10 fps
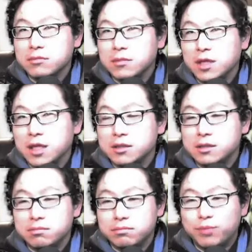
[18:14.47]

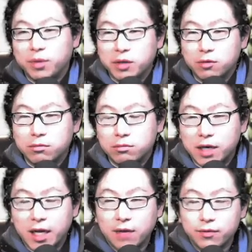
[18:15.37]
that's probably what
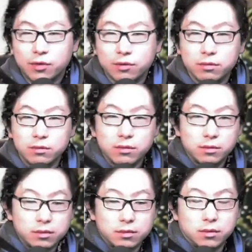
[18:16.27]
I have to do.
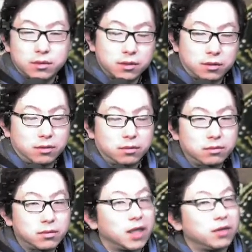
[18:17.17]
So
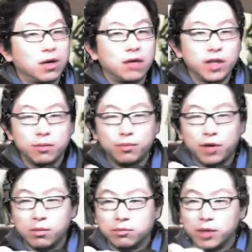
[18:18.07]
I don't have any
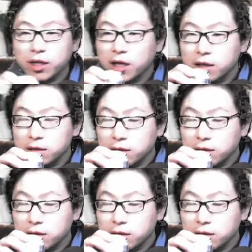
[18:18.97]
problem with that.